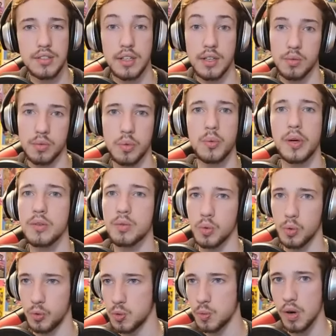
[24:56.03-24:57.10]
like the way the
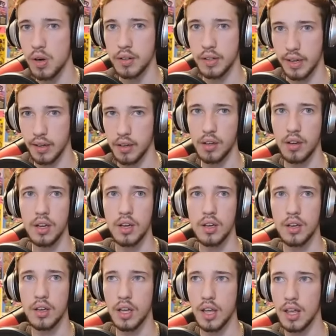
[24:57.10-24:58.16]
runes work, like
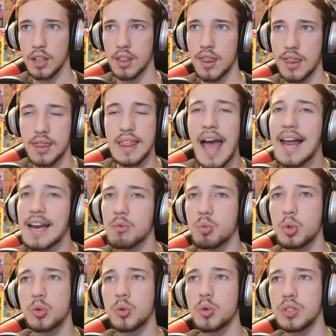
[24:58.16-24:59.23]
that
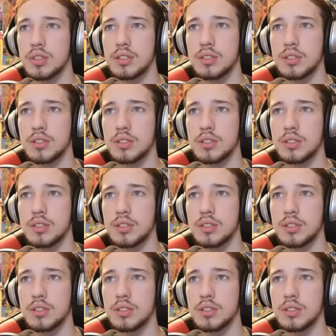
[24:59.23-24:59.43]
will